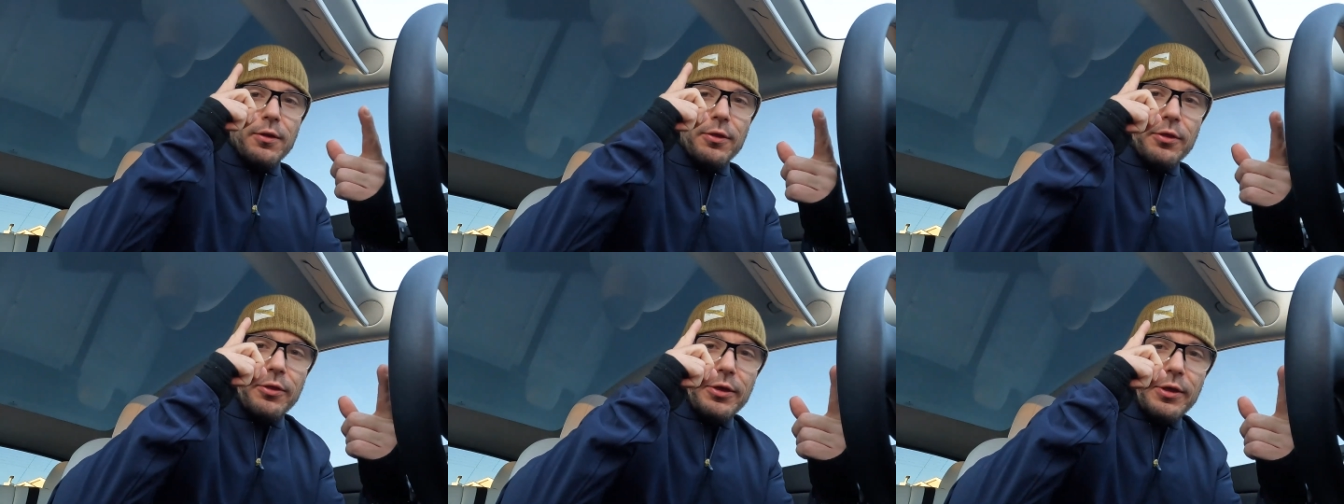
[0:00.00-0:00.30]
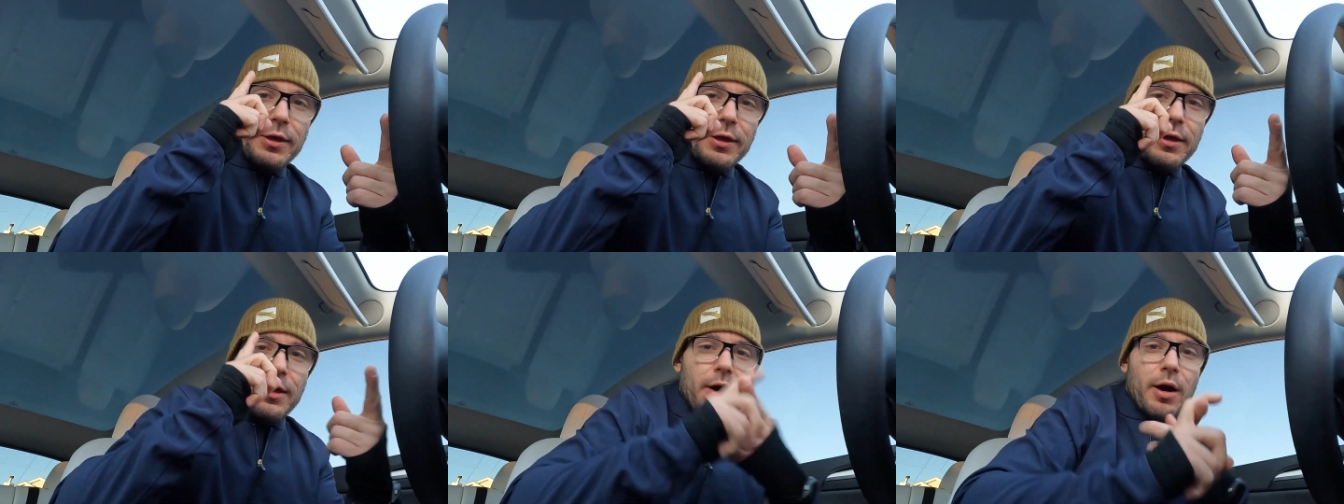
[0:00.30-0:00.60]

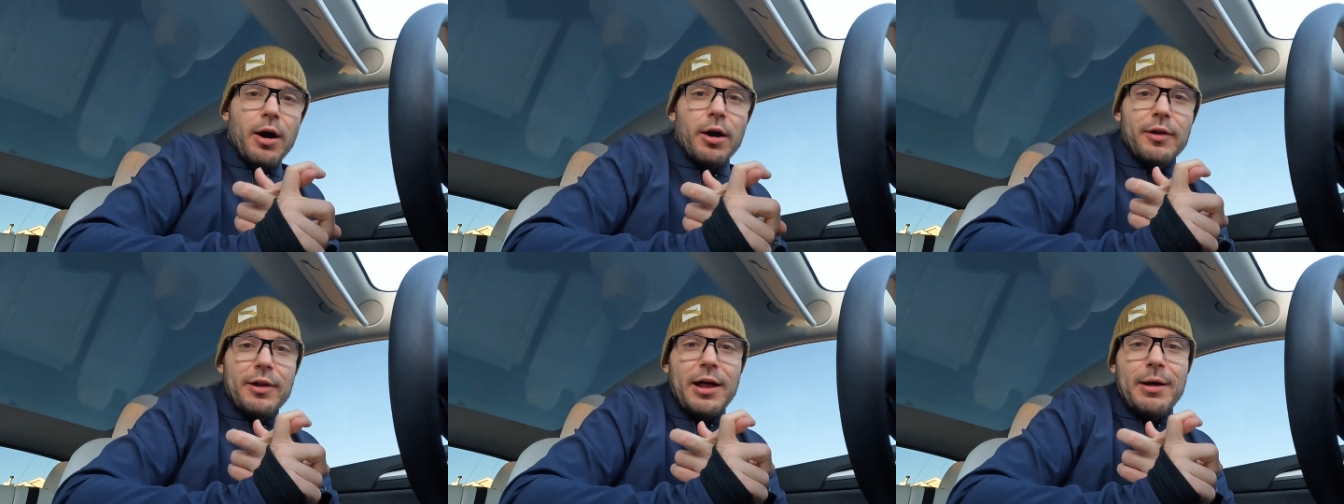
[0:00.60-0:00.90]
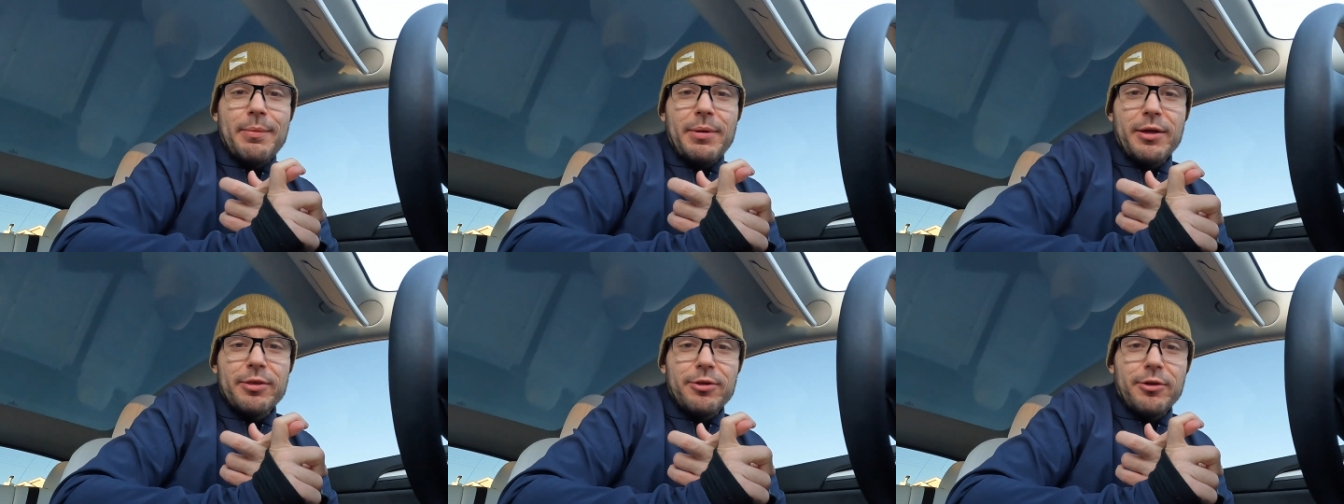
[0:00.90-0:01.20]
the
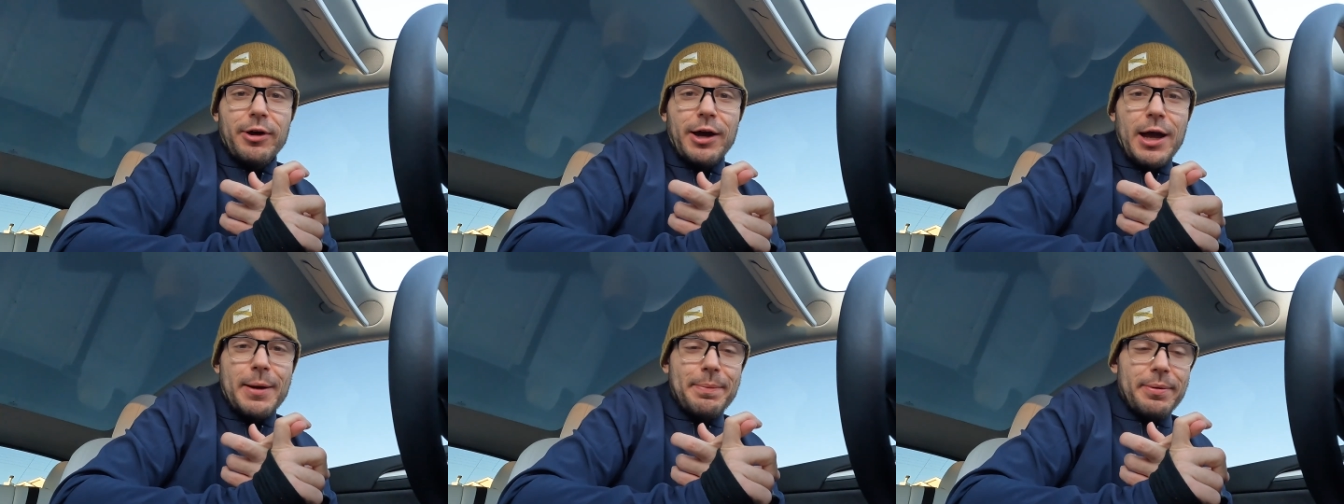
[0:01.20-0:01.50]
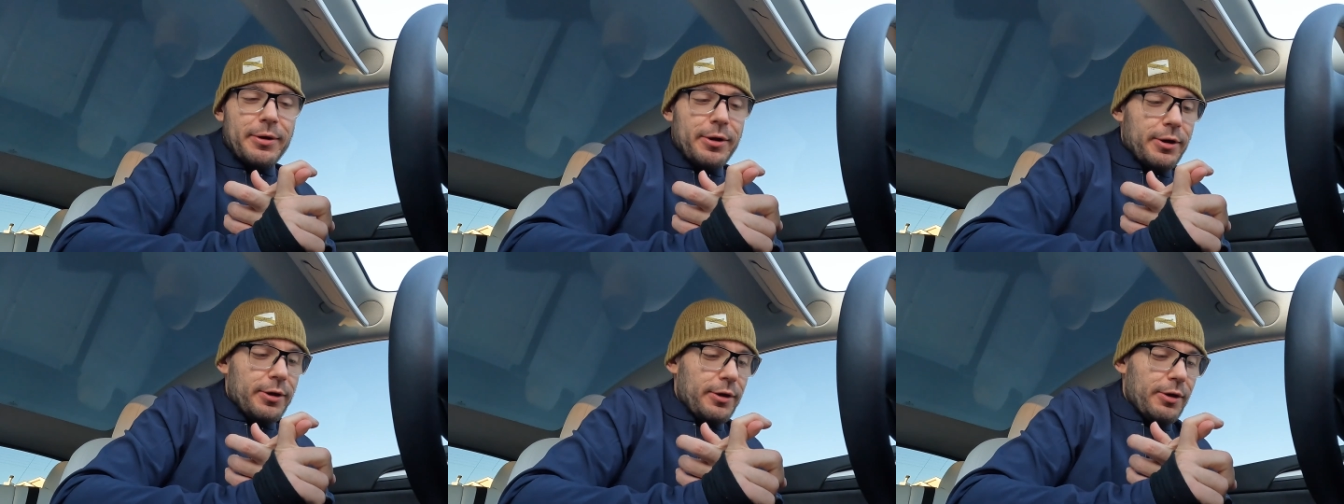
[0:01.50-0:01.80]
Uncloud Monster
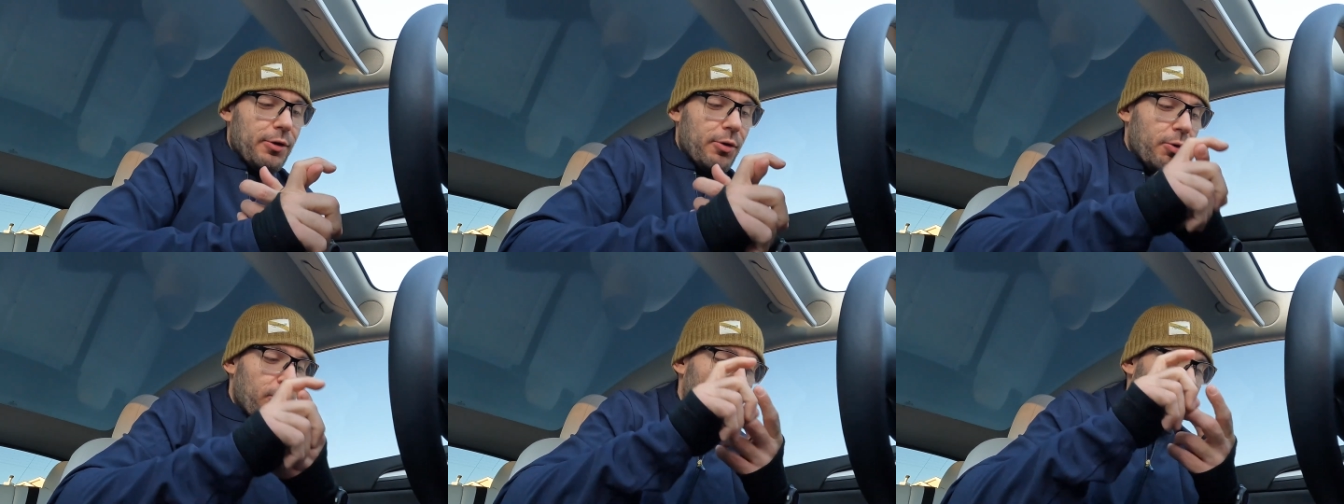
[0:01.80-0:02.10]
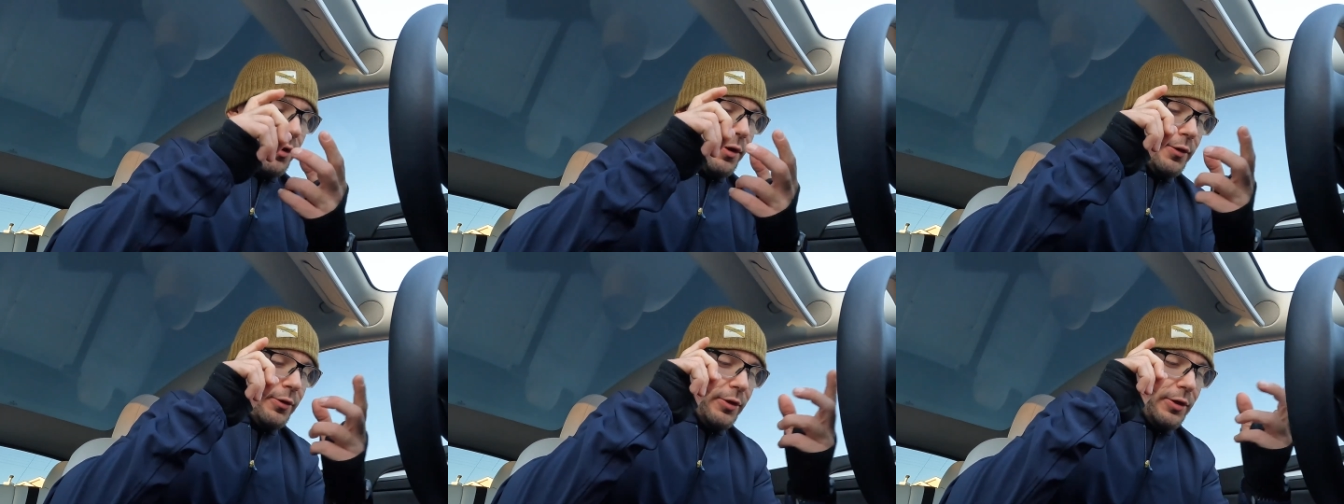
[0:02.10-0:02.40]
Hyper
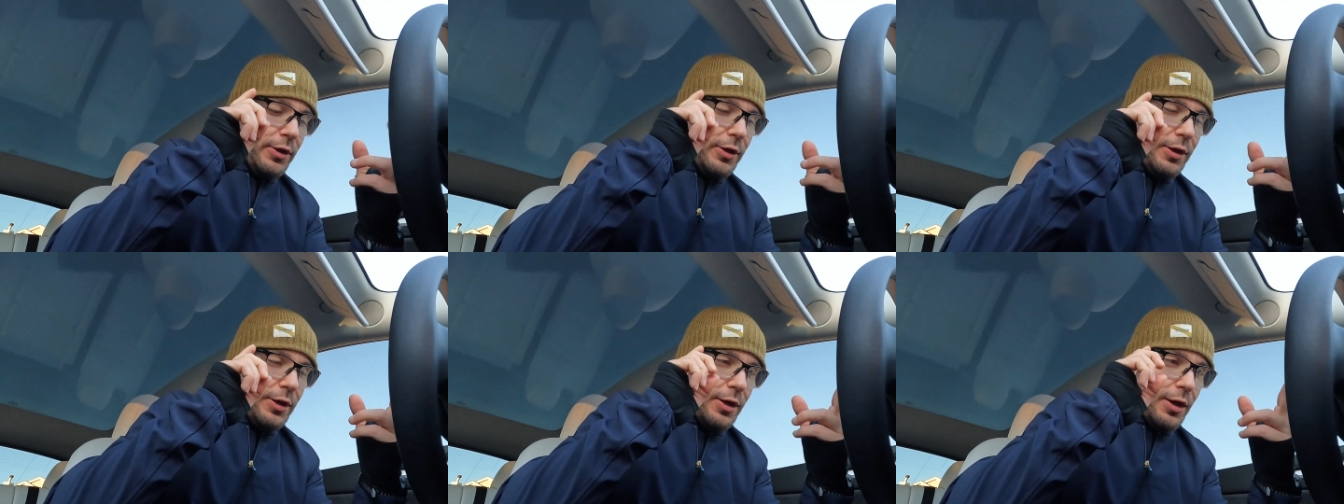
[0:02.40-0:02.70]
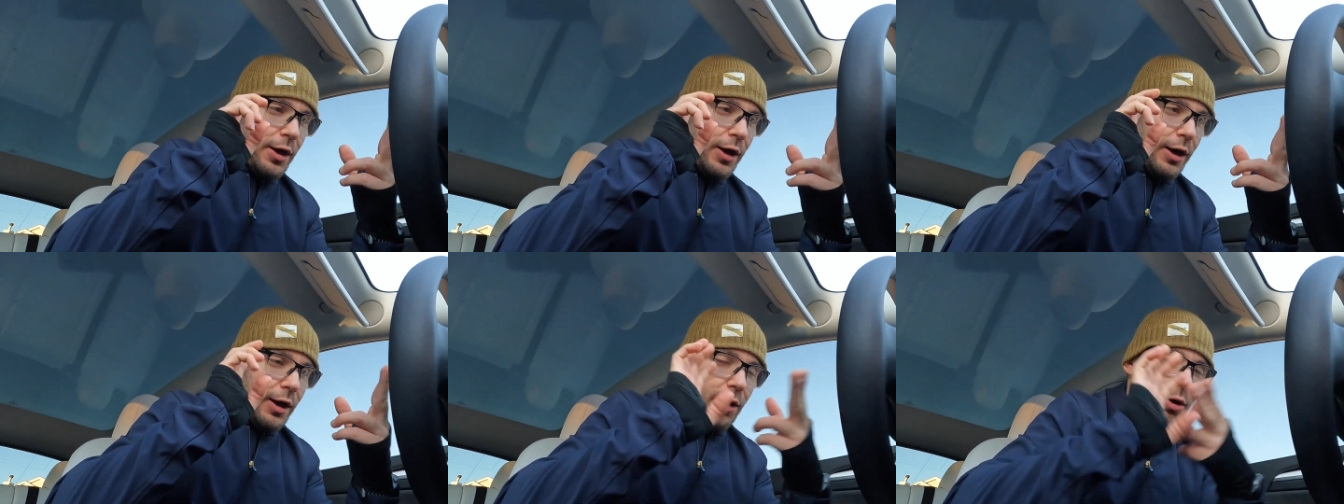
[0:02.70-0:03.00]
or the
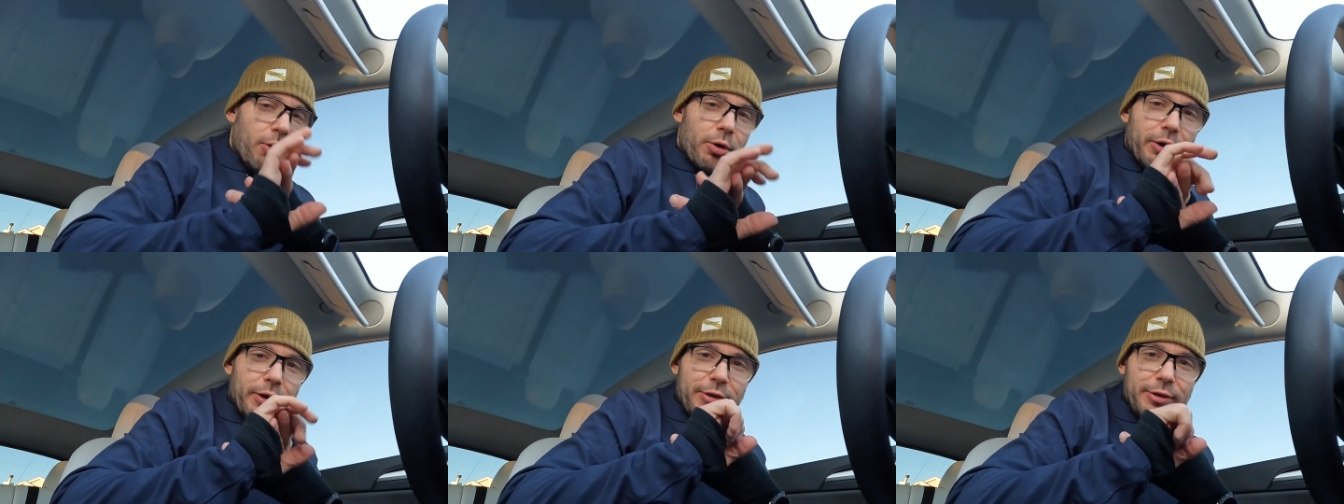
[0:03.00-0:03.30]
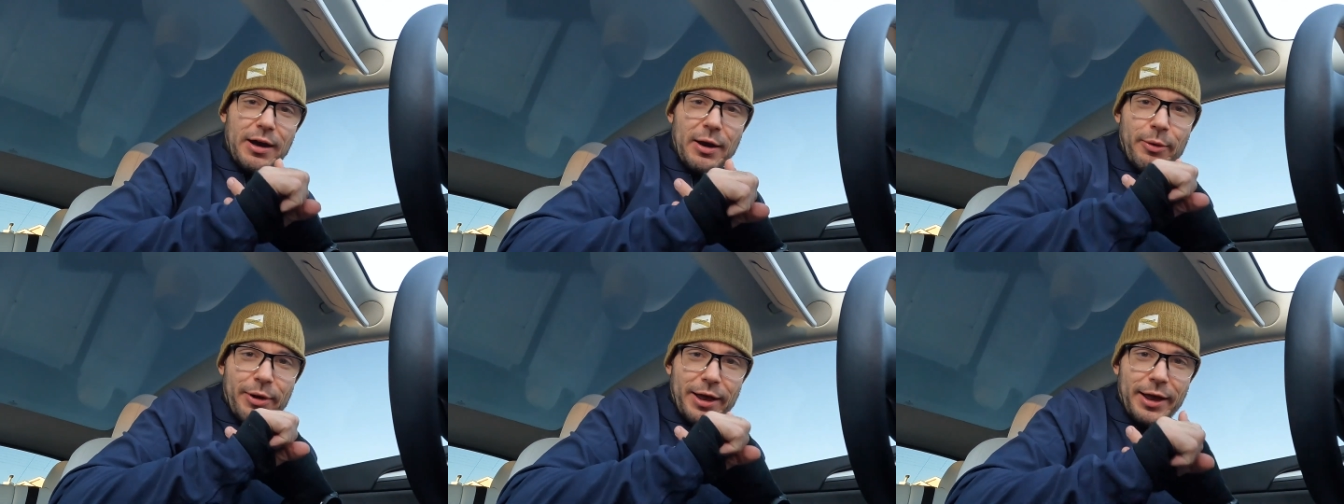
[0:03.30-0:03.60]
Hoka
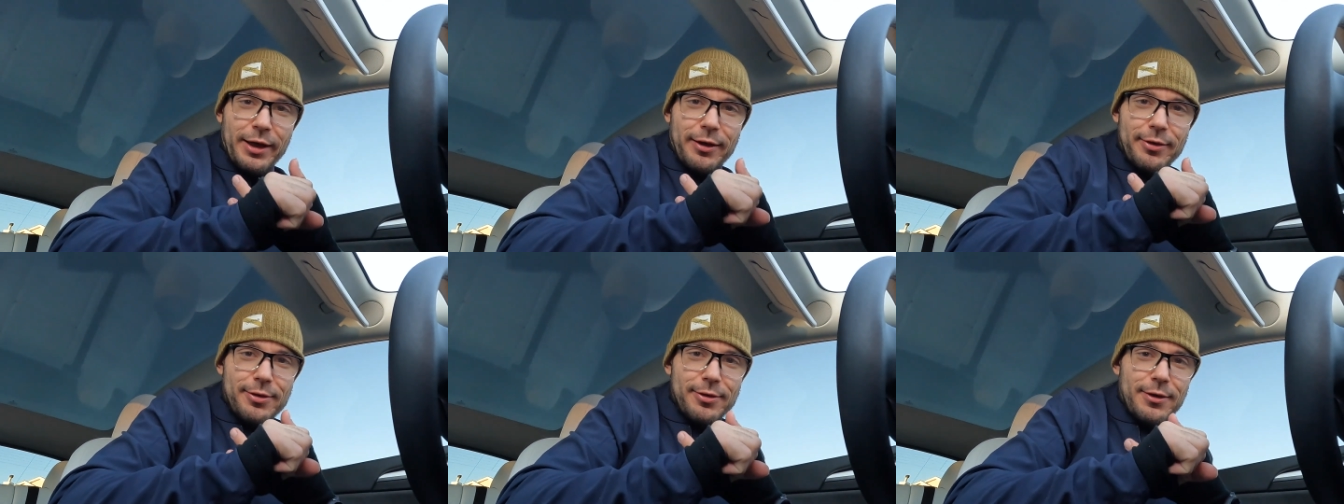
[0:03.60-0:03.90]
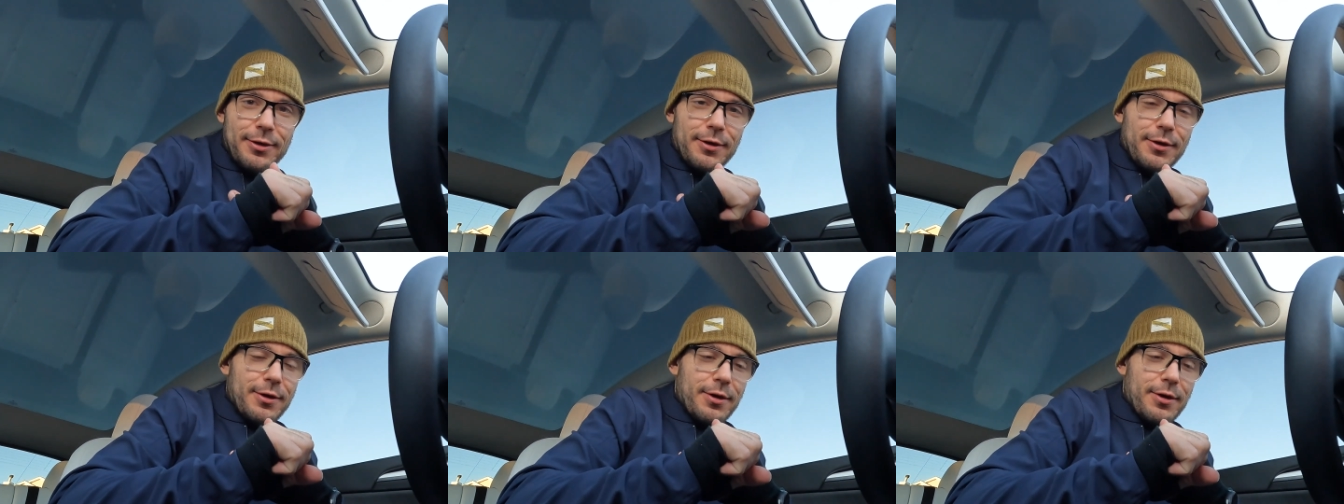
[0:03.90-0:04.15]
Skyward X,